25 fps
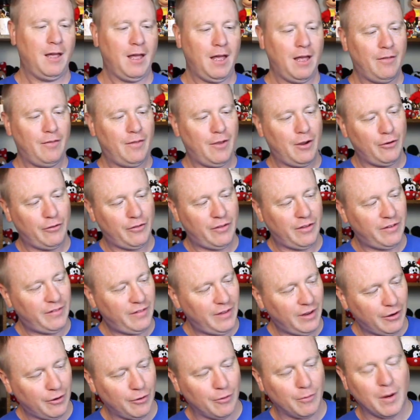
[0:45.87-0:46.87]
And there's the
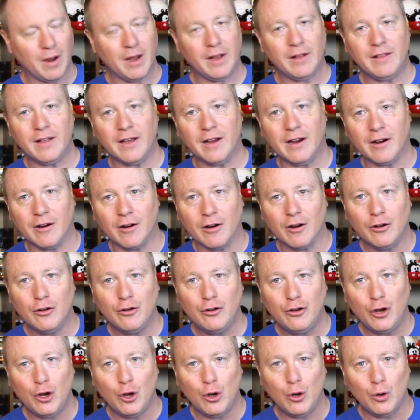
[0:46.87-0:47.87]
sticker right there,
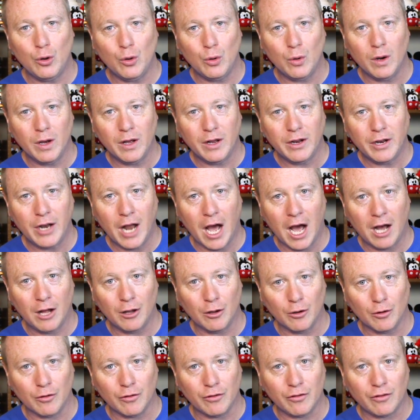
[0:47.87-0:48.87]

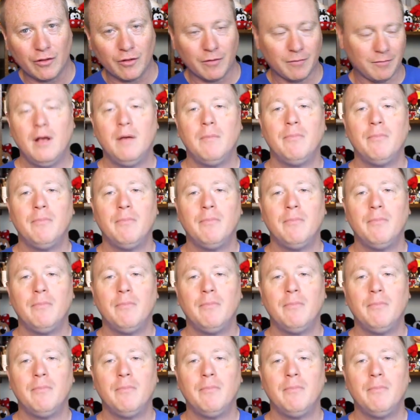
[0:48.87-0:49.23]
$2.